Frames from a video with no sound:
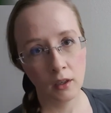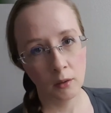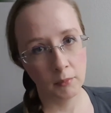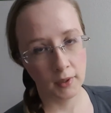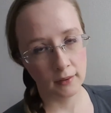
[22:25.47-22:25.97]

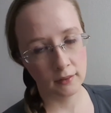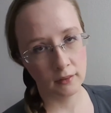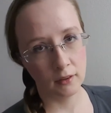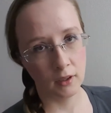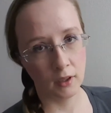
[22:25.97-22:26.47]
missed
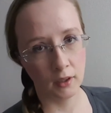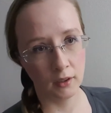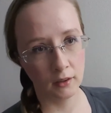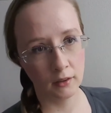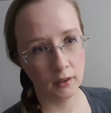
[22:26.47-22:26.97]

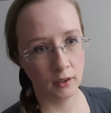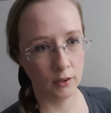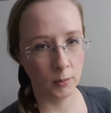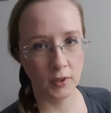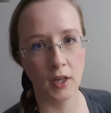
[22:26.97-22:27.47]

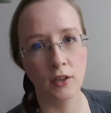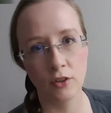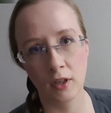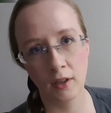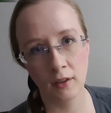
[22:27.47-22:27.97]

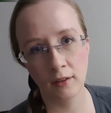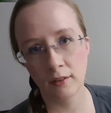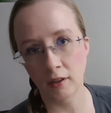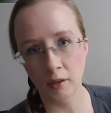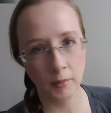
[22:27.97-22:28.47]
interpretations
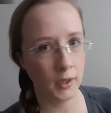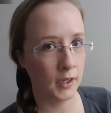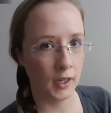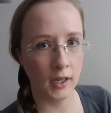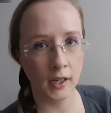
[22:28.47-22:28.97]
in me
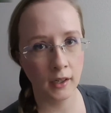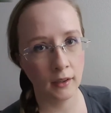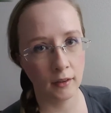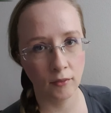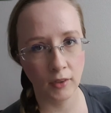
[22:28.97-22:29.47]
getting
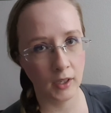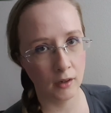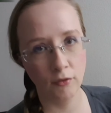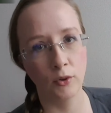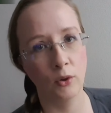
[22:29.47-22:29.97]
vegan
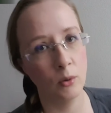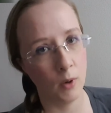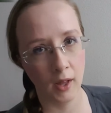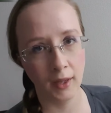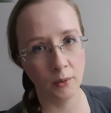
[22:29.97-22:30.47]
food while
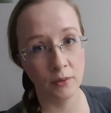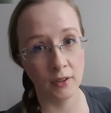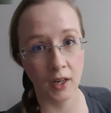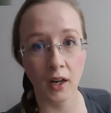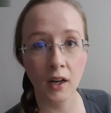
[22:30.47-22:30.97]
I was
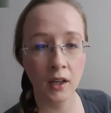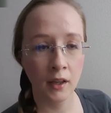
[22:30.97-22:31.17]
there,